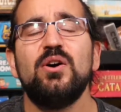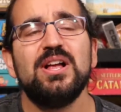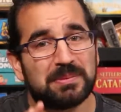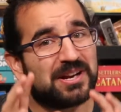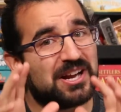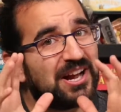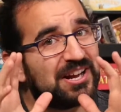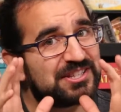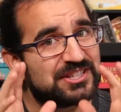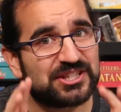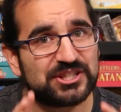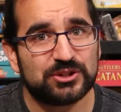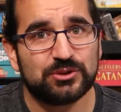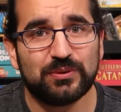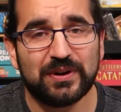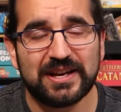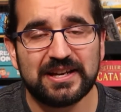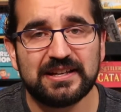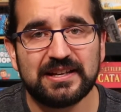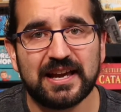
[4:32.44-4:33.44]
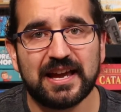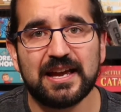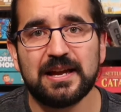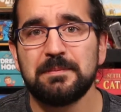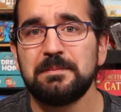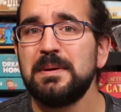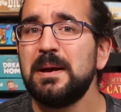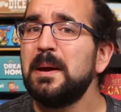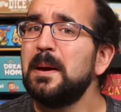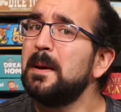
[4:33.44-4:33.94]
because it's a great
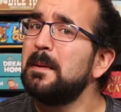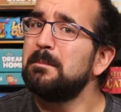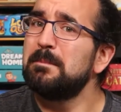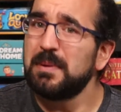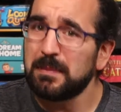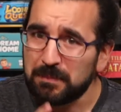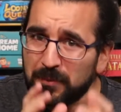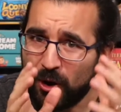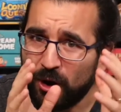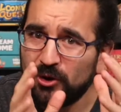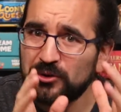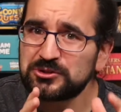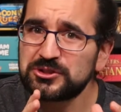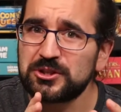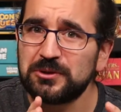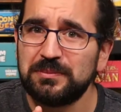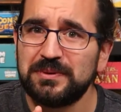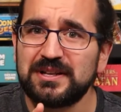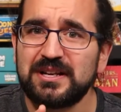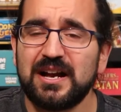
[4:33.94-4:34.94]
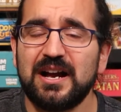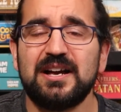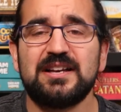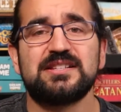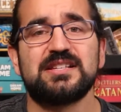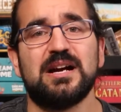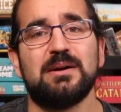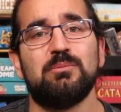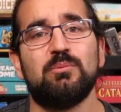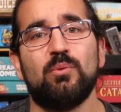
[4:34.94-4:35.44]
game, but also
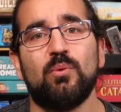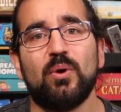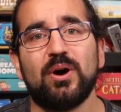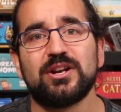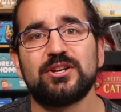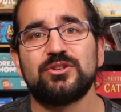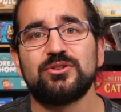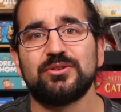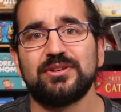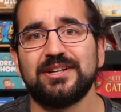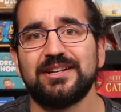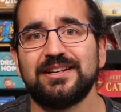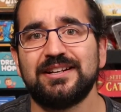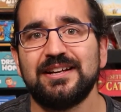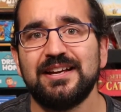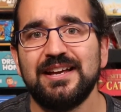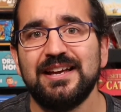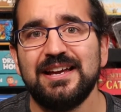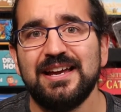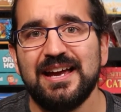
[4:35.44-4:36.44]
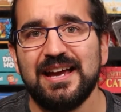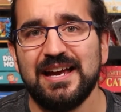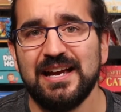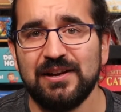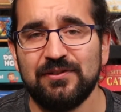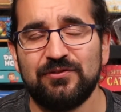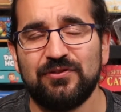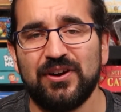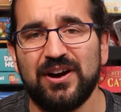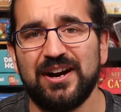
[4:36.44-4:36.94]
because I'm wondering
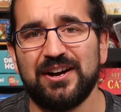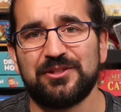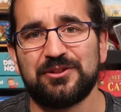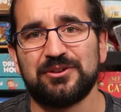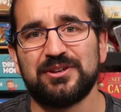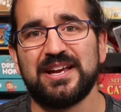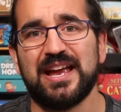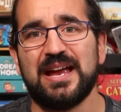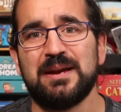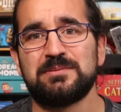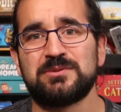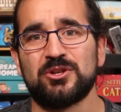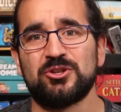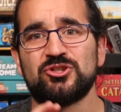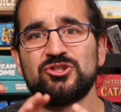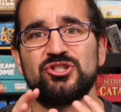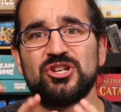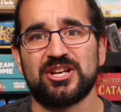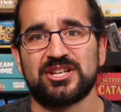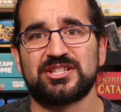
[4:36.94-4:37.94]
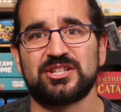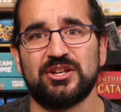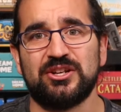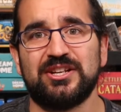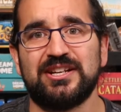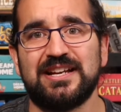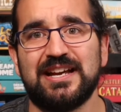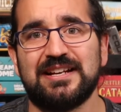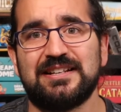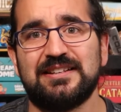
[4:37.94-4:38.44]
if other games are just going
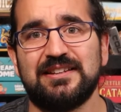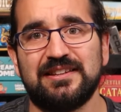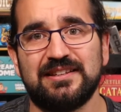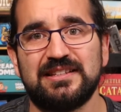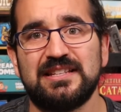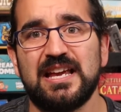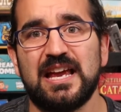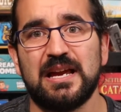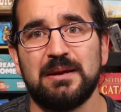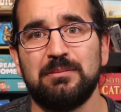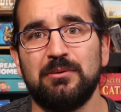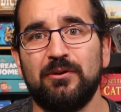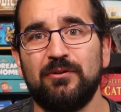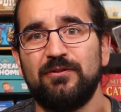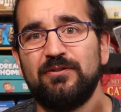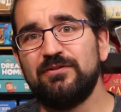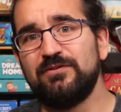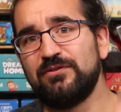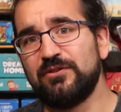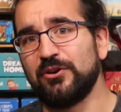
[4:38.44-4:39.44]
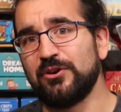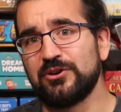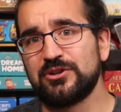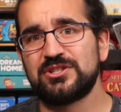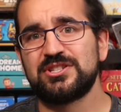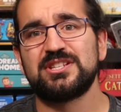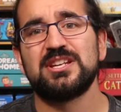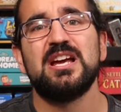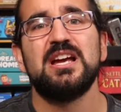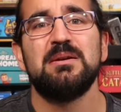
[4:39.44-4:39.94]
to get to the table
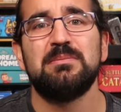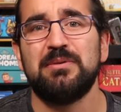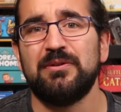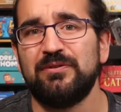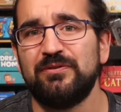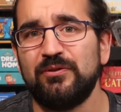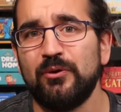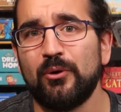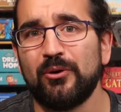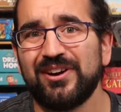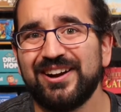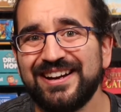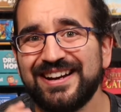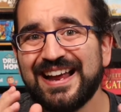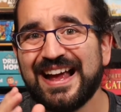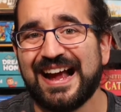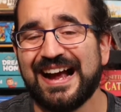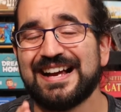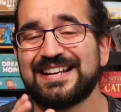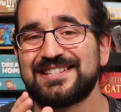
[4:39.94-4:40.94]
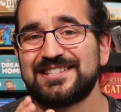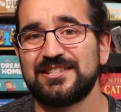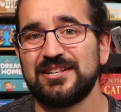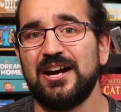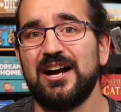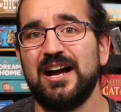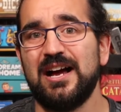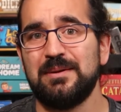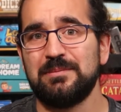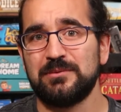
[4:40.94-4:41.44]
first before it as
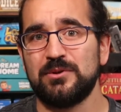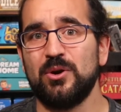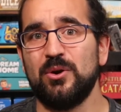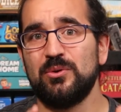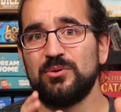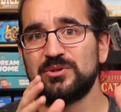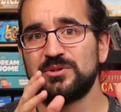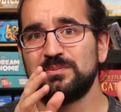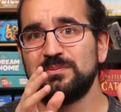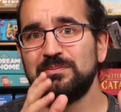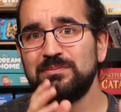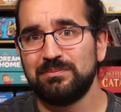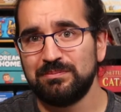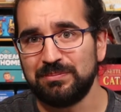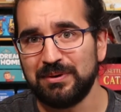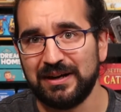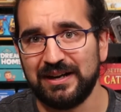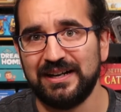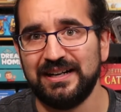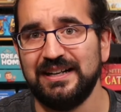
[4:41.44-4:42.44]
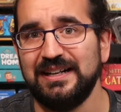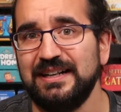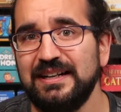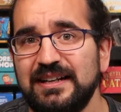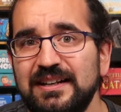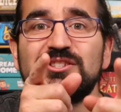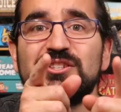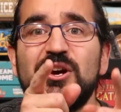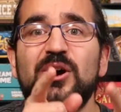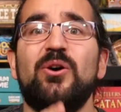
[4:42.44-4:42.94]
time goes by.
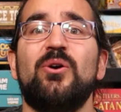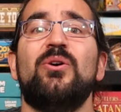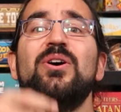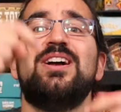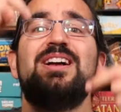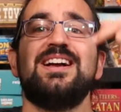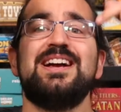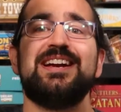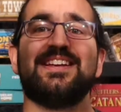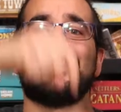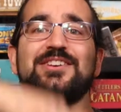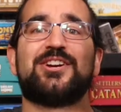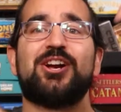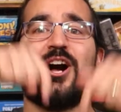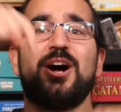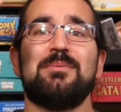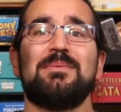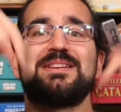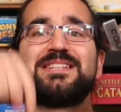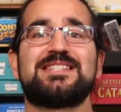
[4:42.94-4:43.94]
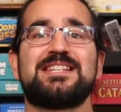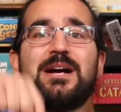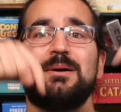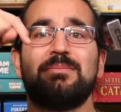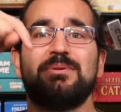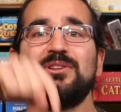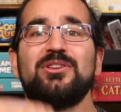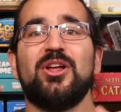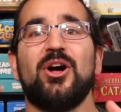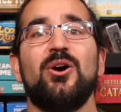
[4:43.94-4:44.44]
So in the comments down
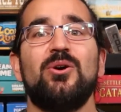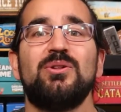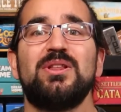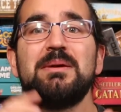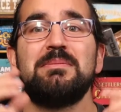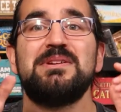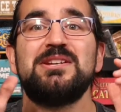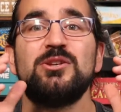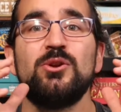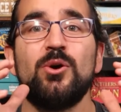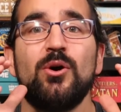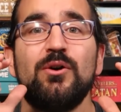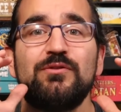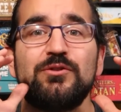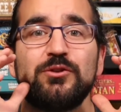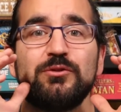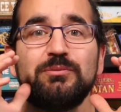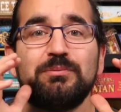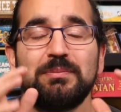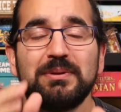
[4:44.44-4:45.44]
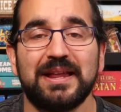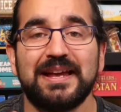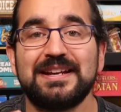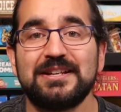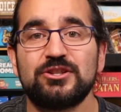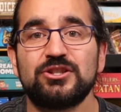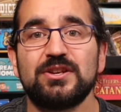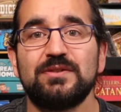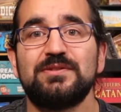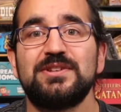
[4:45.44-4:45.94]
below, let me know if you've
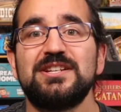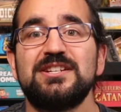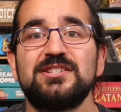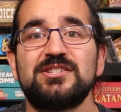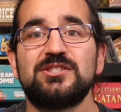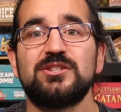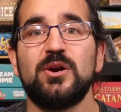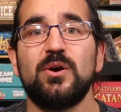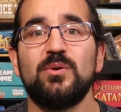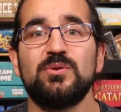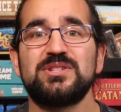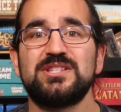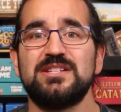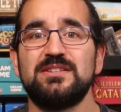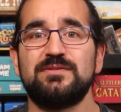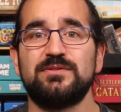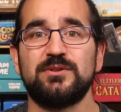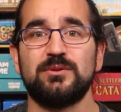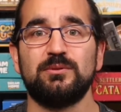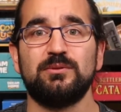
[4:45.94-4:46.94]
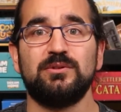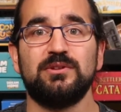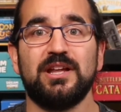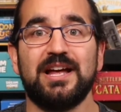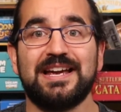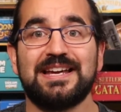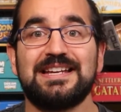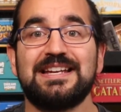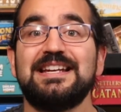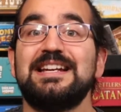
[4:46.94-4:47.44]
played Shifting Stones and if you
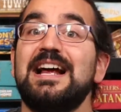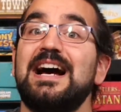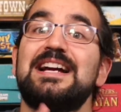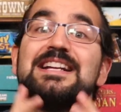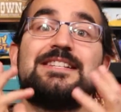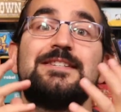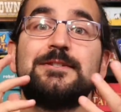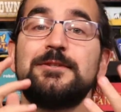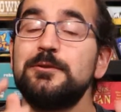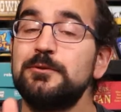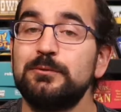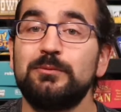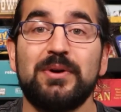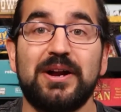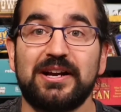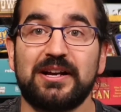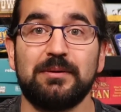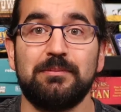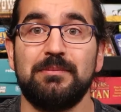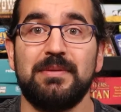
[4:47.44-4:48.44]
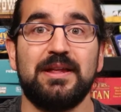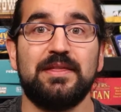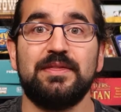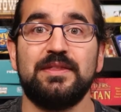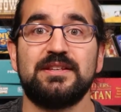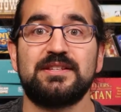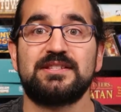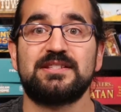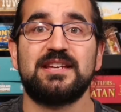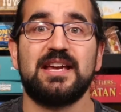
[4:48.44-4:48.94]
like it. I do recommend
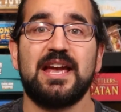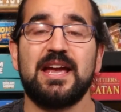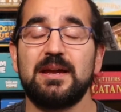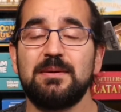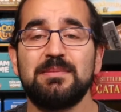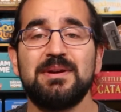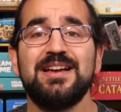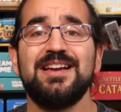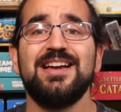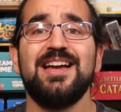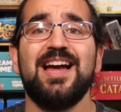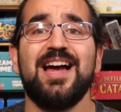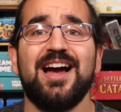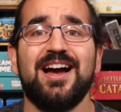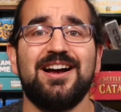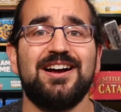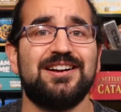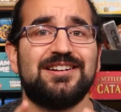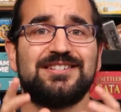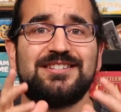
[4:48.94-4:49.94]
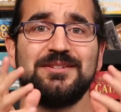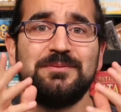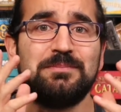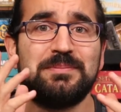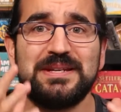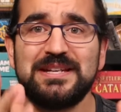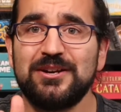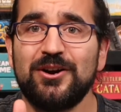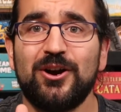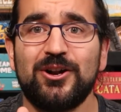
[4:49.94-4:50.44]
this game. to
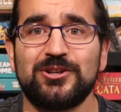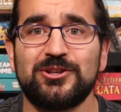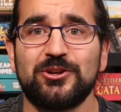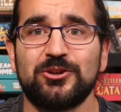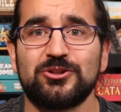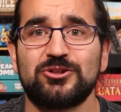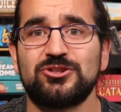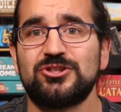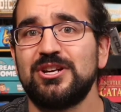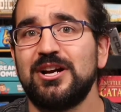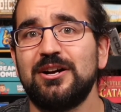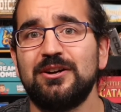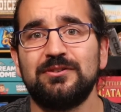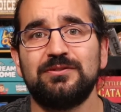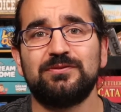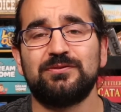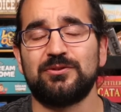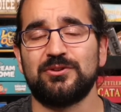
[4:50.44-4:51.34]
be on your shelf